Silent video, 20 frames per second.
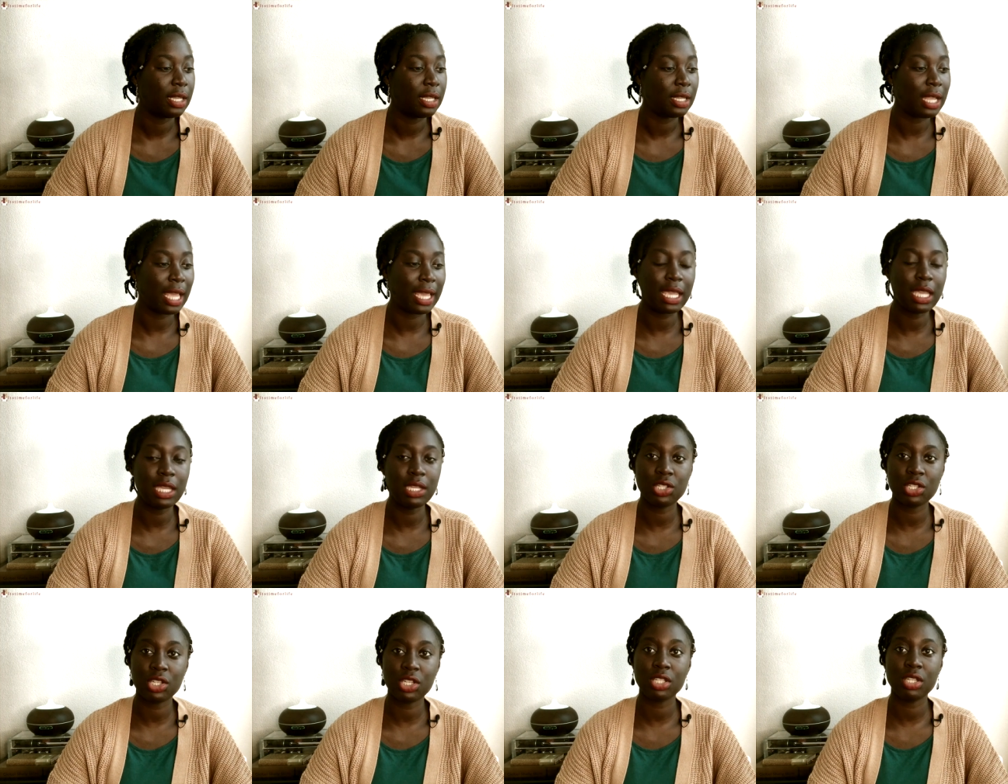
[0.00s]
Like
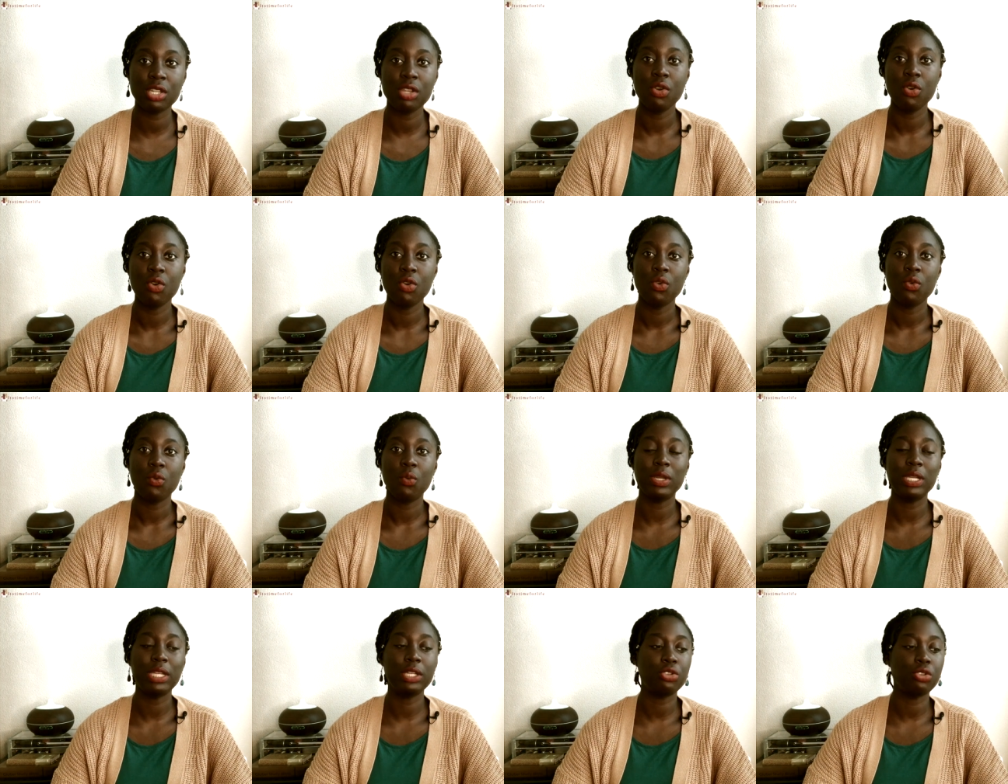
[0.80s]
he's just
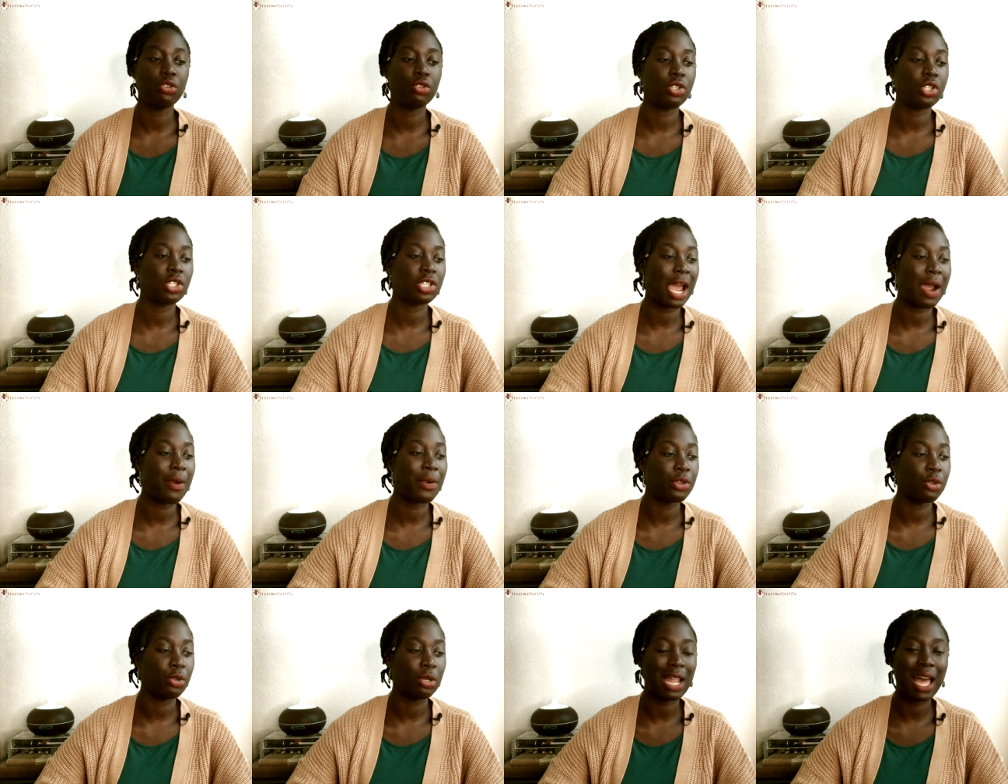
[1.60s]
willing to
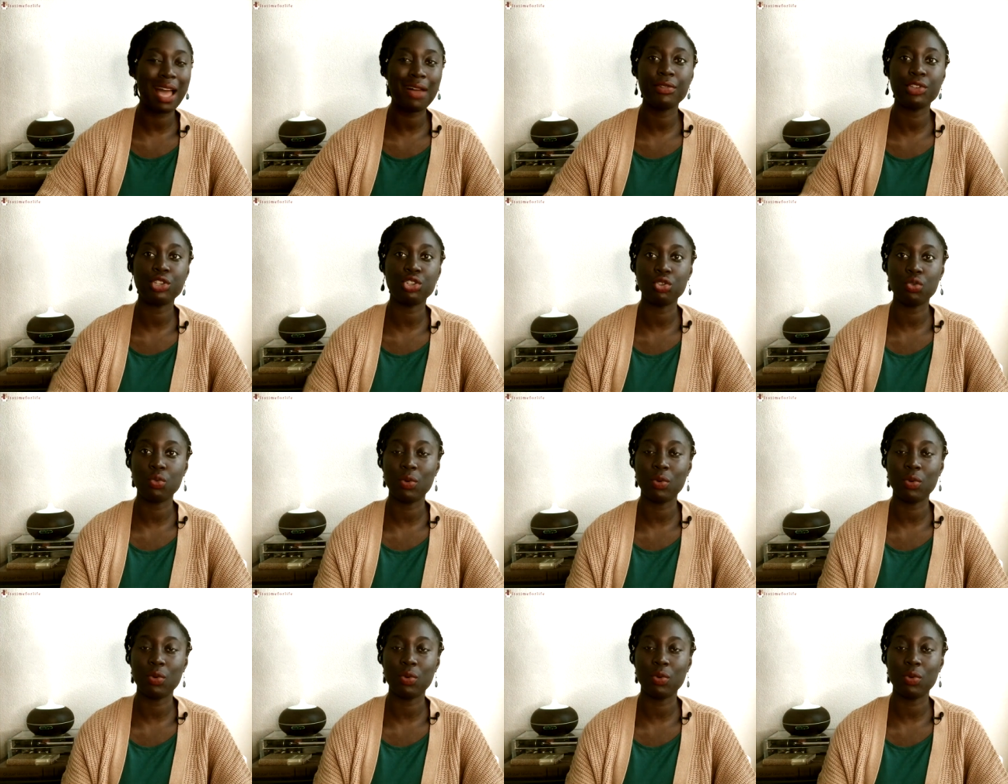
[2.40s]
shower you, lavish you.